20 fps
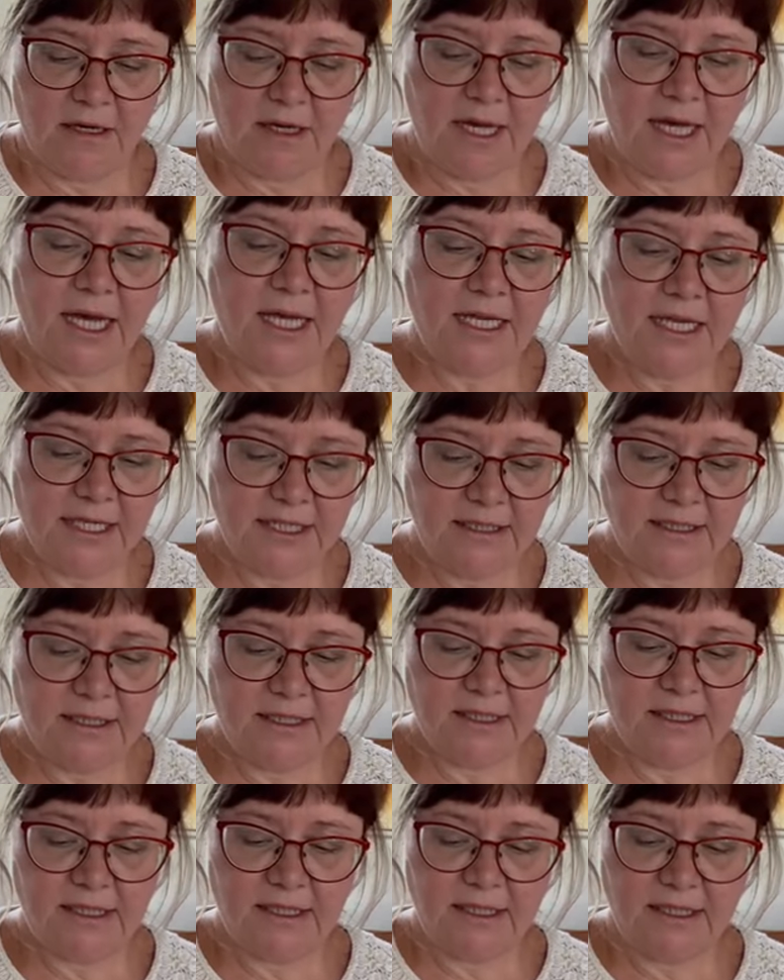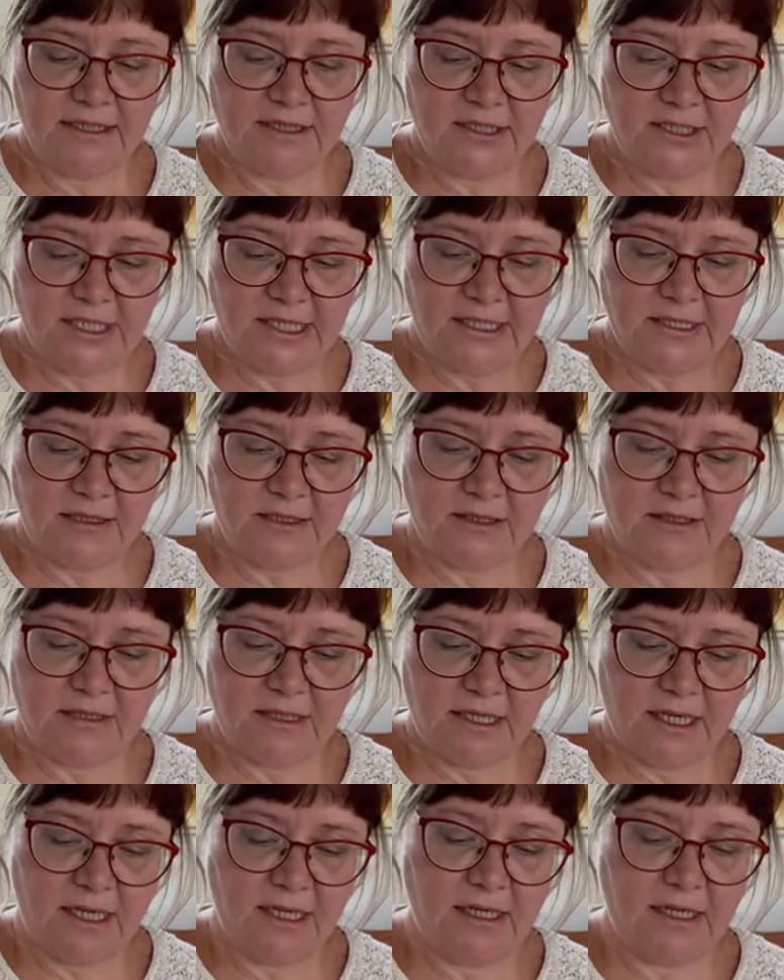And I did, and I changed,
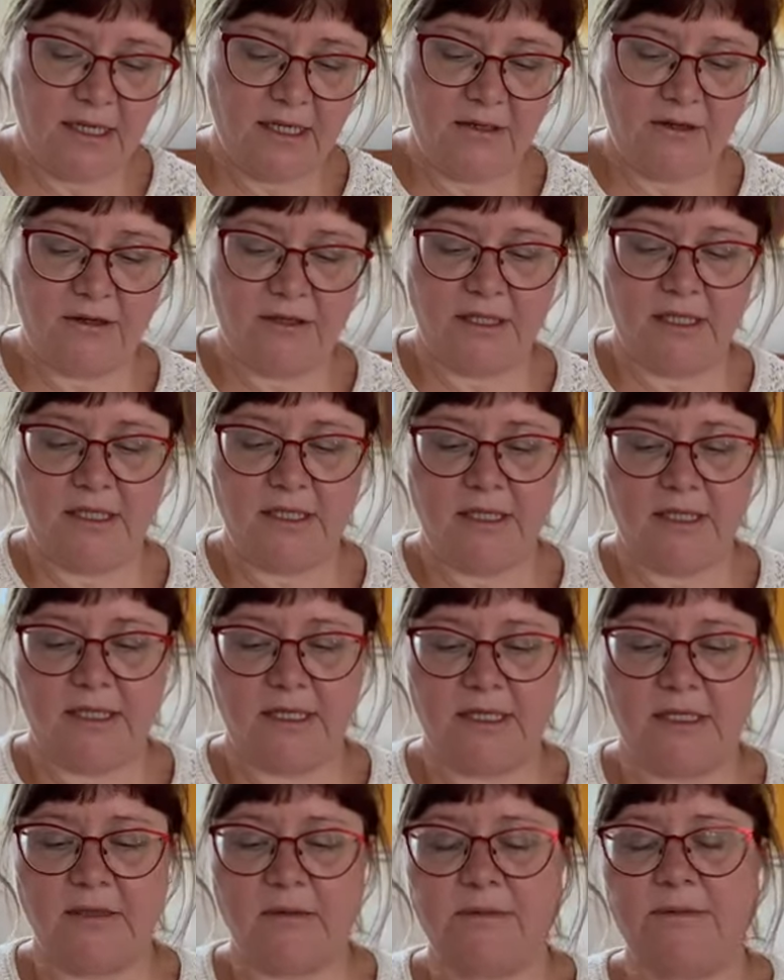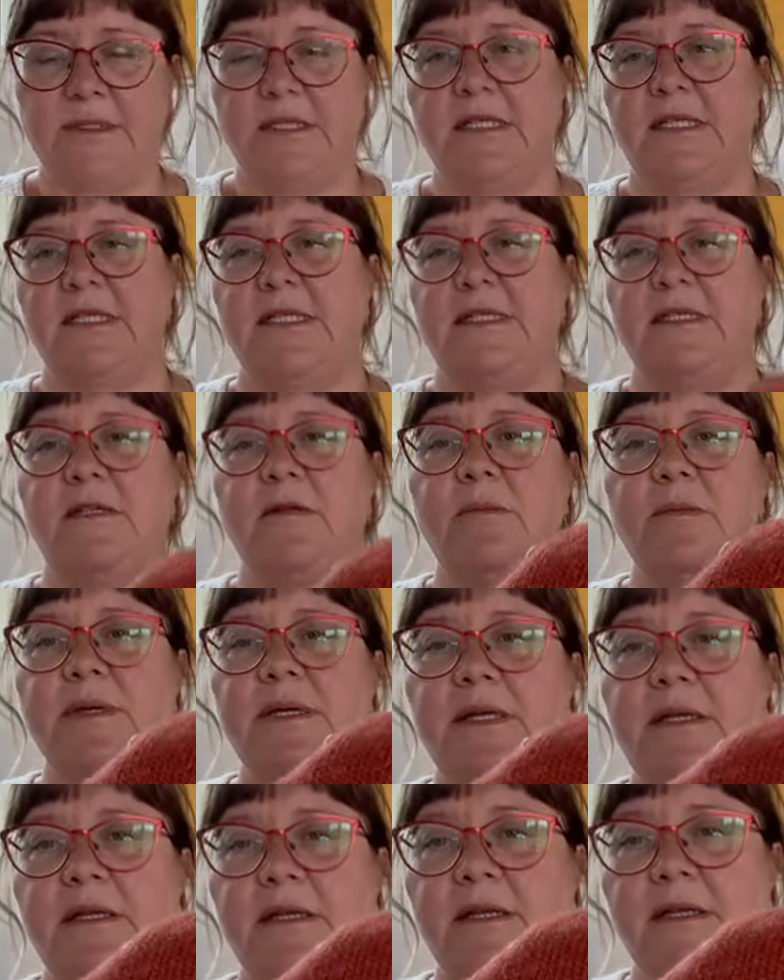and I think it helped a little
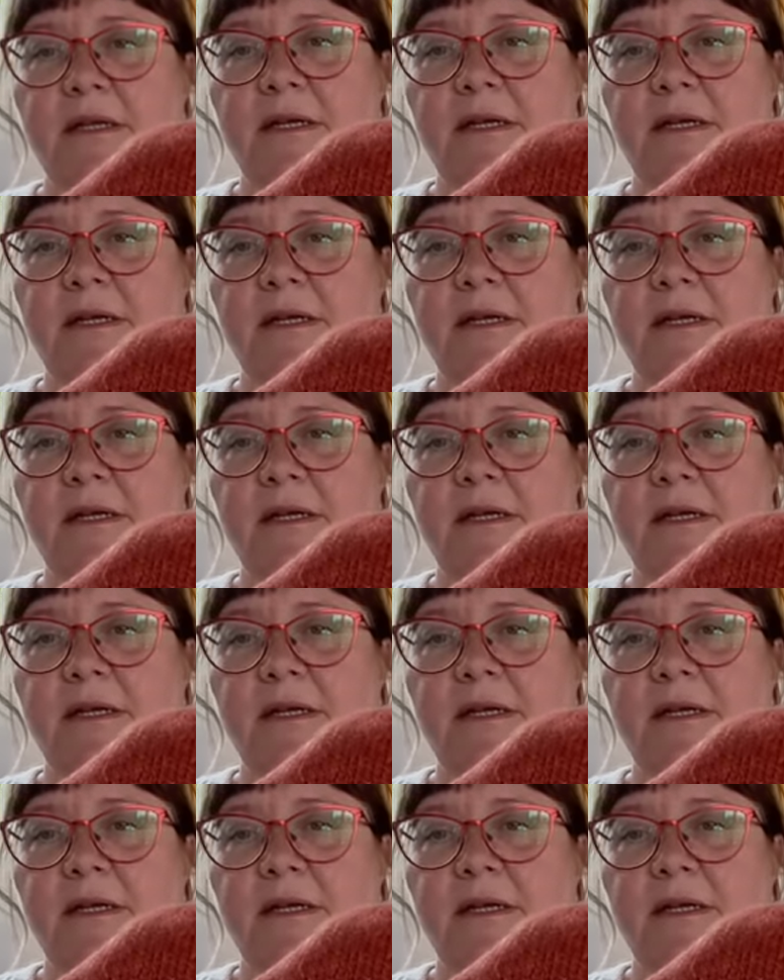bit,